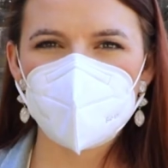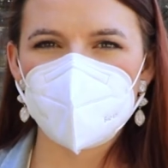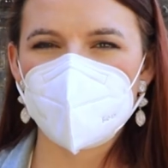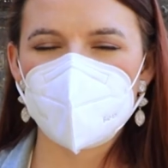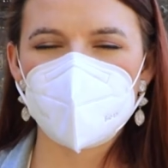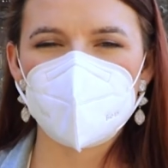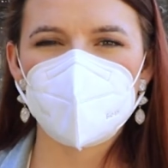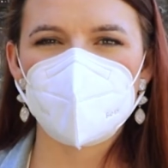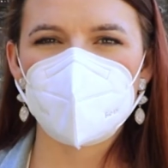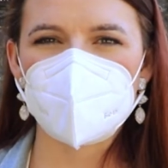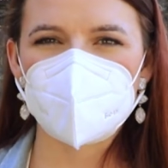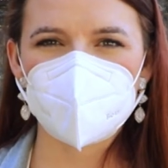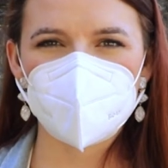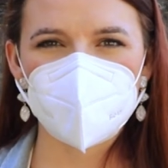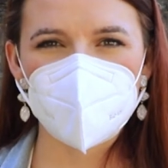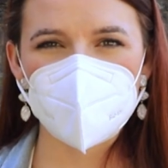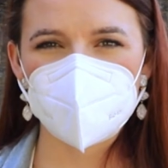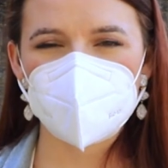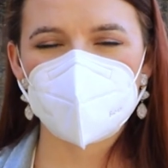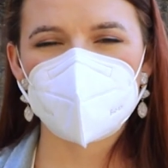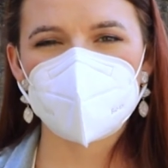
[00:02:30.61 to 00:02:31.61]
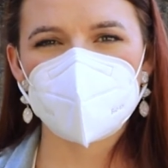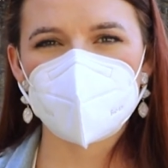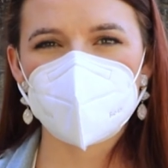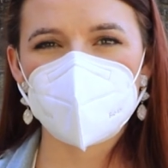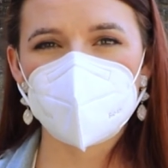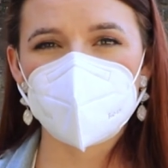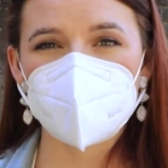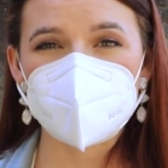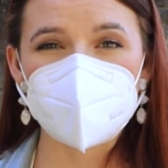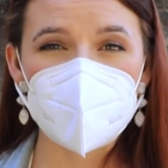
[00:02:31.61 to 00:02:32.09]
you need reservations
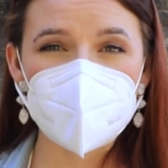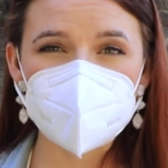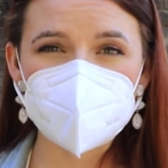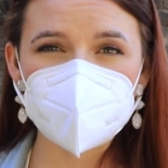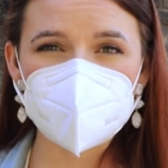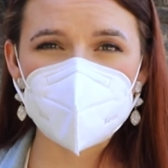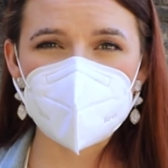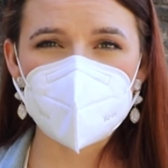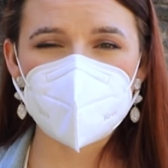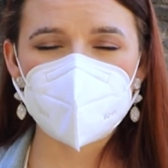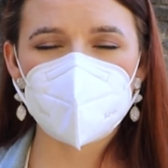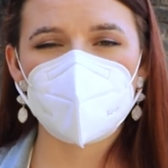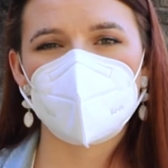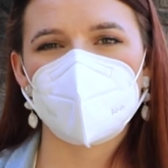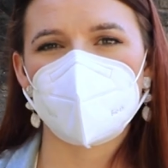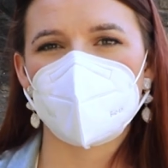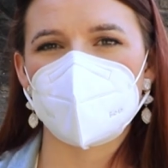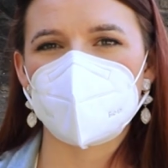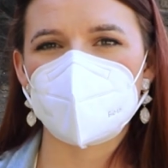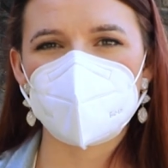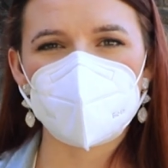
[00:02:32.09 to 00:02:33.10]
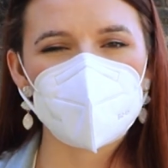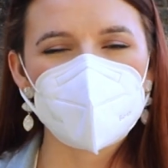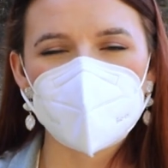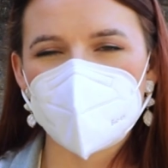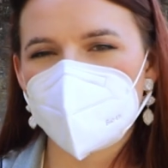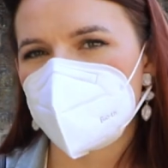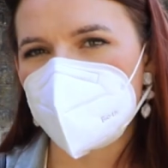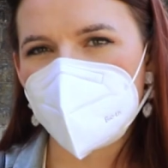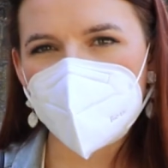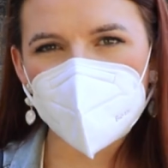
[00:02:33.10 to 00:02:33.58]
to do a tasting, which we
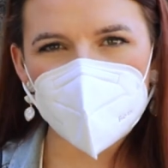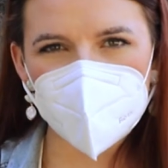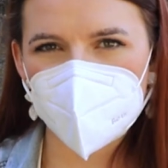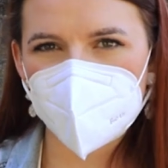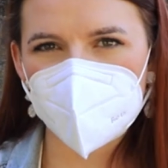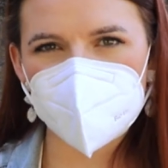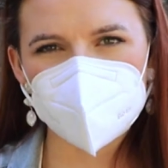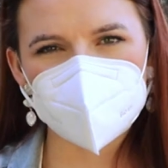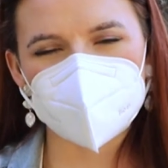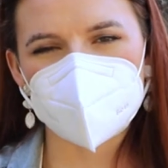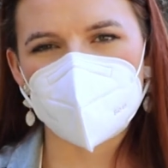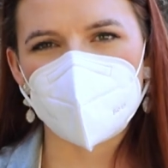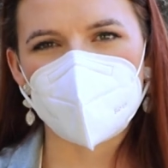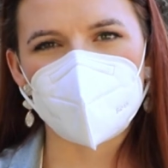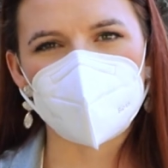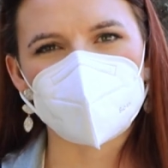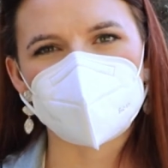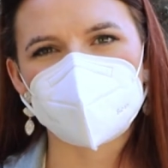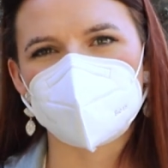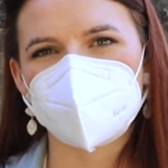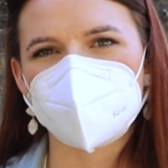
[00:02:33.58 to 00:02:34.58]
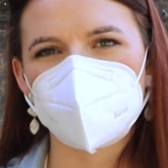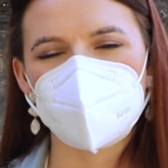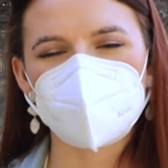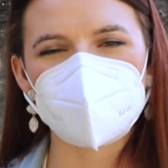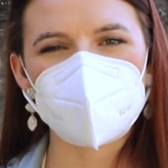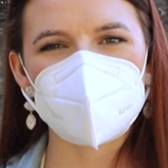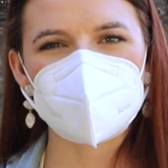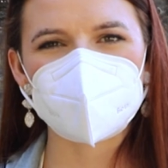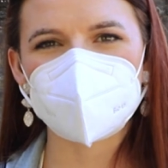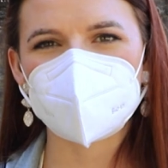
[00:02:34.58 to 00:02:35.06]
didn't make any, so
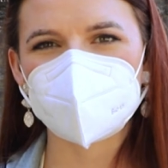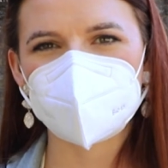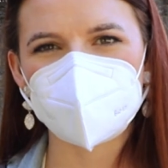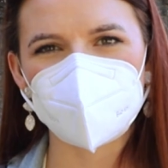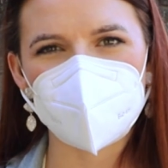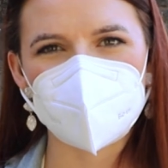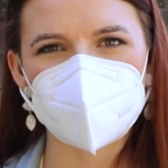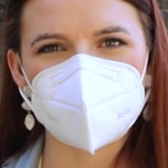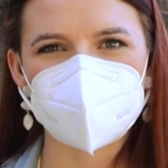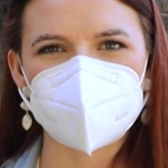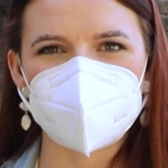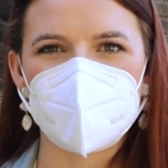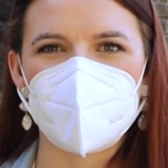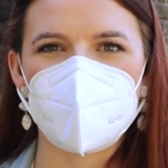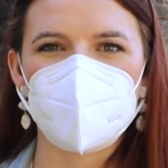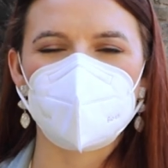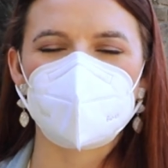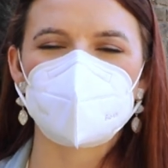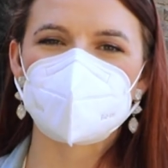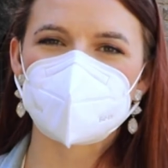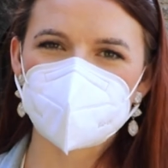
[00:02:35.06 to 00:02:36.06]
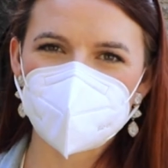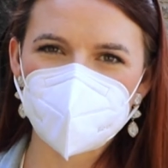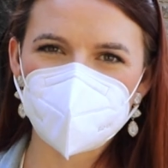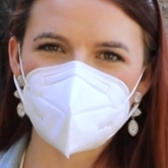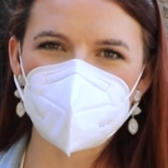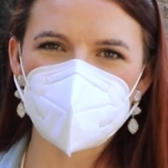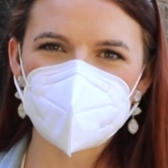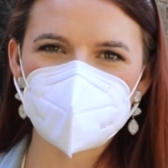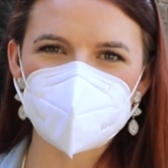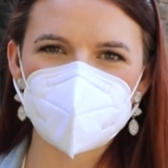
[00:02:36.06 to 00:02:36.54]
no tastings for us today, which is
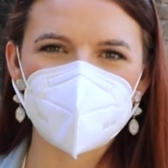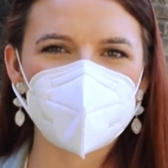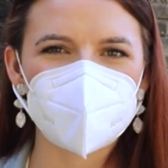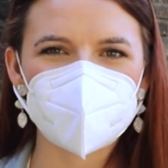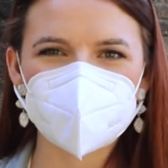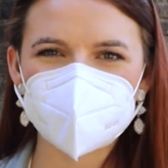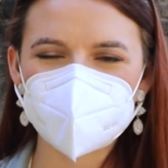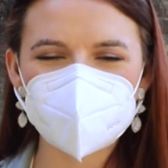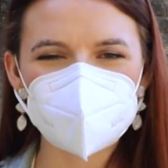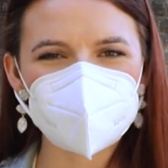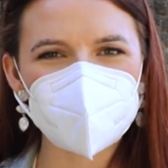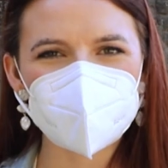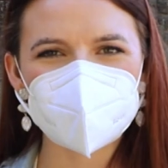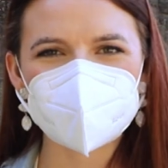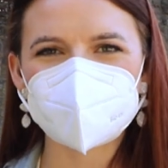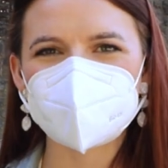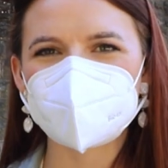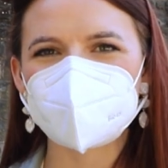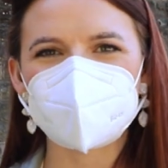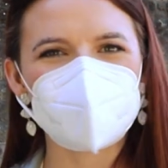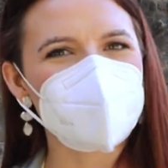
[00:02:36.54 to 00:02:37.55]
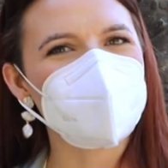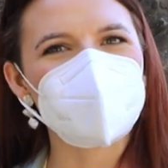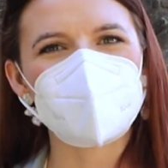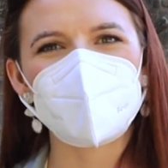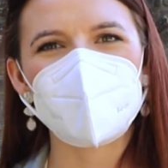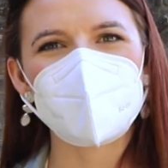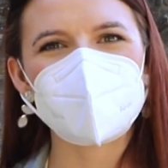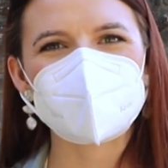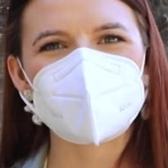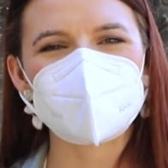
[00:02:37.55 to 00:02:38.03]
unfortunate because this place is so
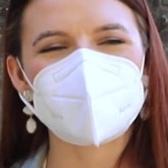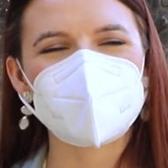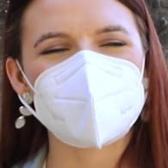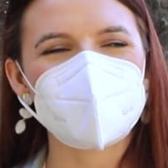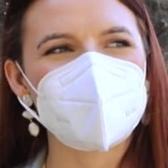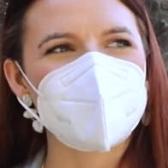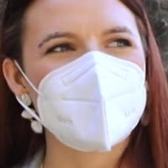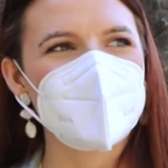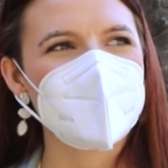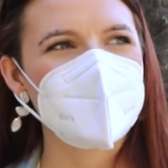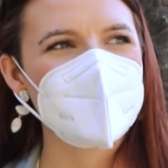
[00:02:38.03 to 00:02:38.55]
crazy.